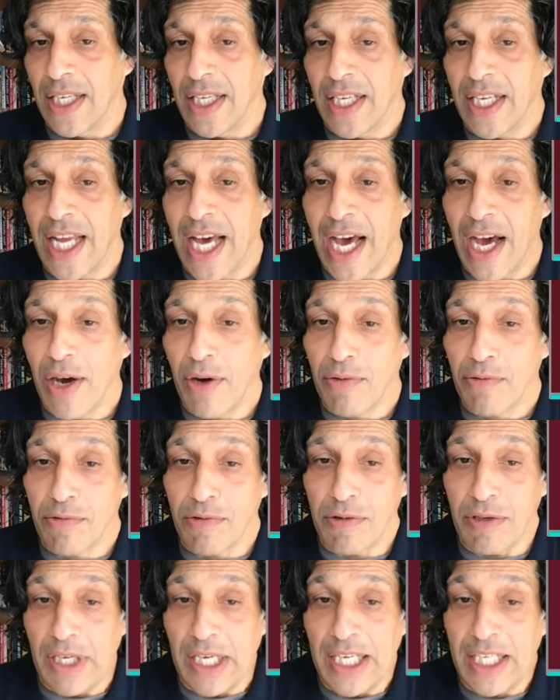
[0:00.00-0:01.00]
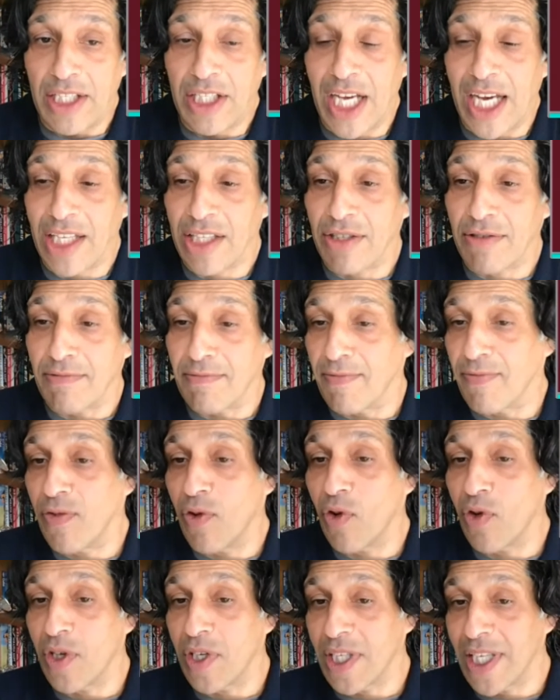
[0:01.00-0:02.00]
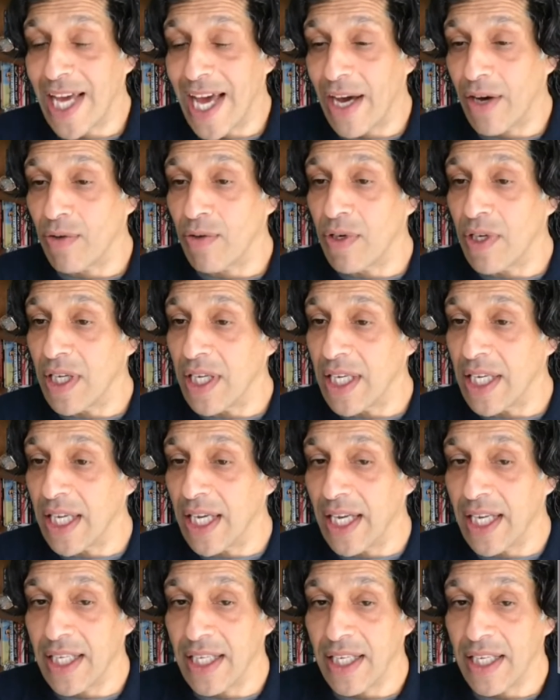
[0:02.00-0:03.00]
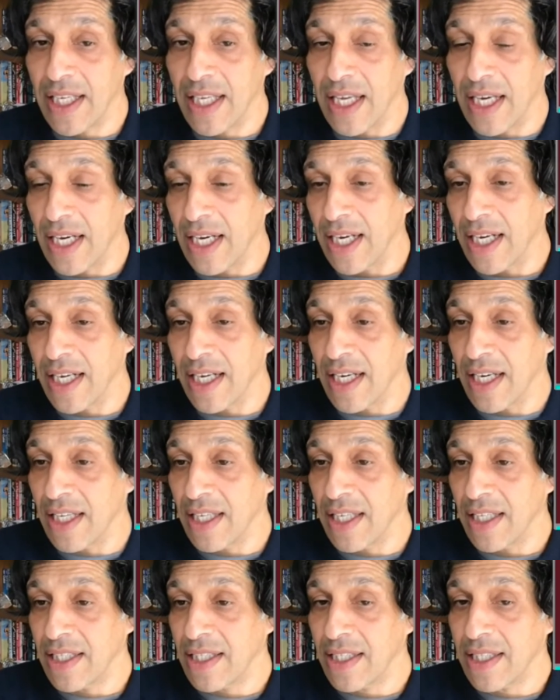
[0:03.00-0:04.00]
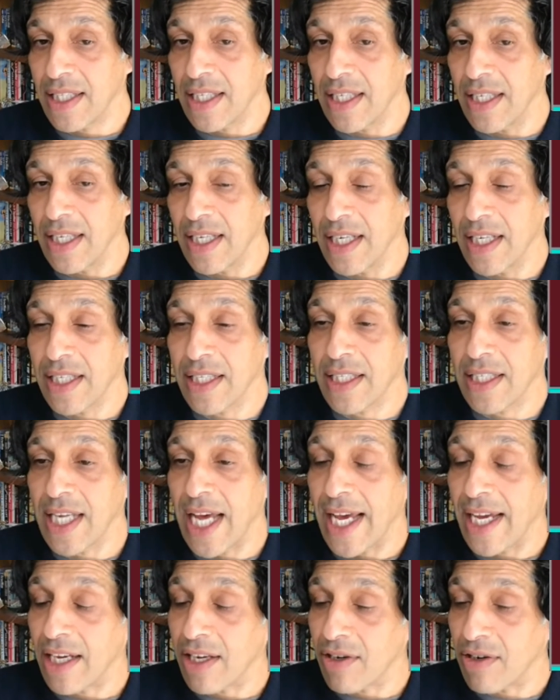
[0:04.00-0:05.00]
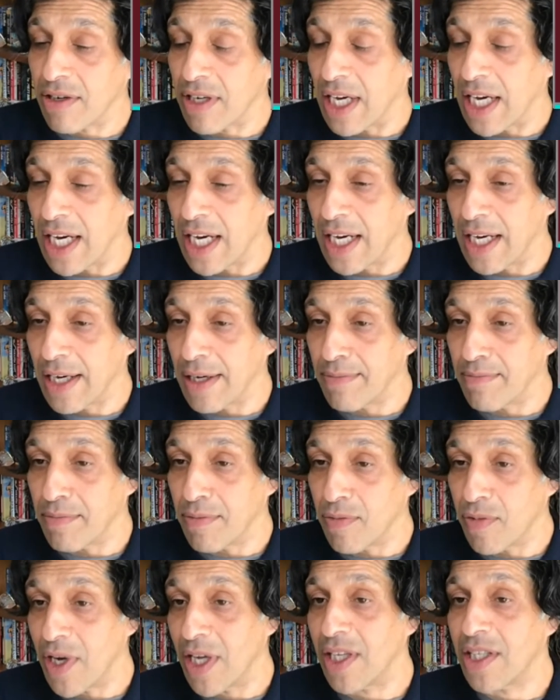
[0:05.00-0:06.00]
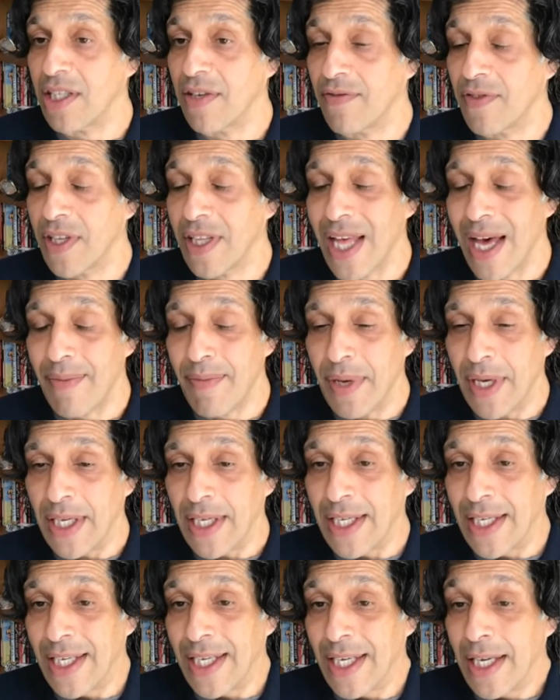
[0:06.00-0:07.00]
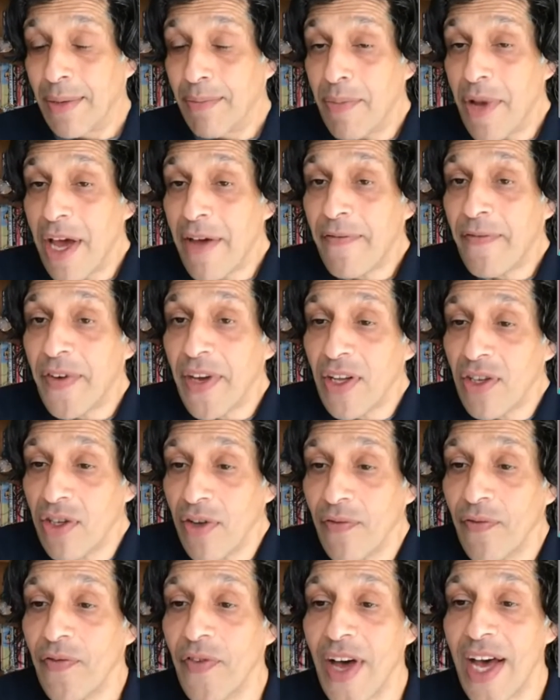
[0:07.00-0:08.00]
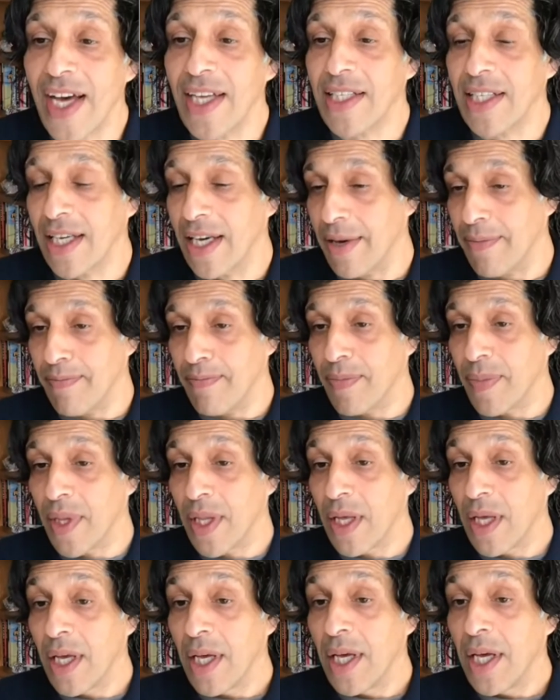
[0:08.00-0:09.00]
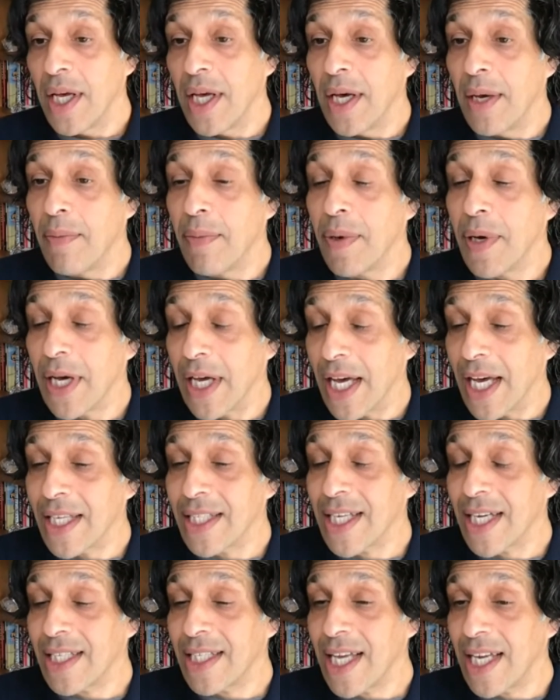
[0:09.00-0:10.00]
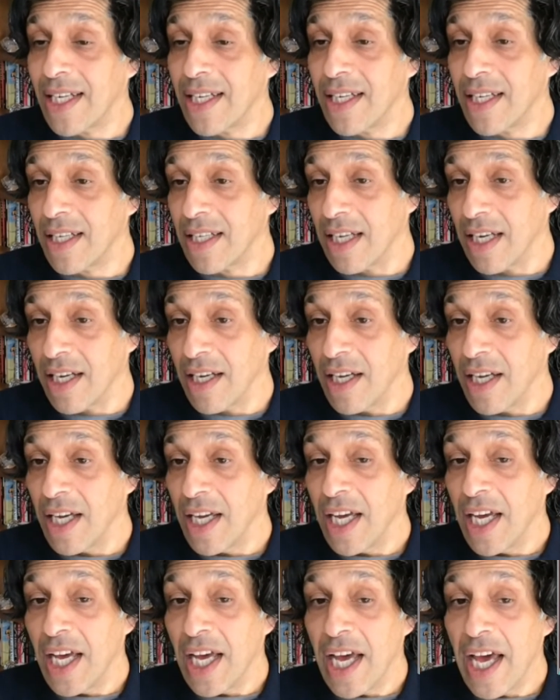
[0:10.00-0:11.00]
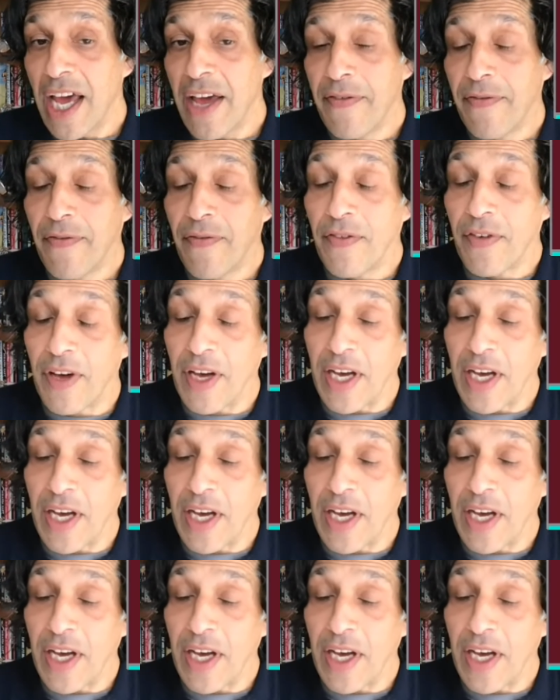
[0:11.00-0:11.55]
Now, Jazz falling down in his stake relative to them may feel unfair to him, but as I said earlier, if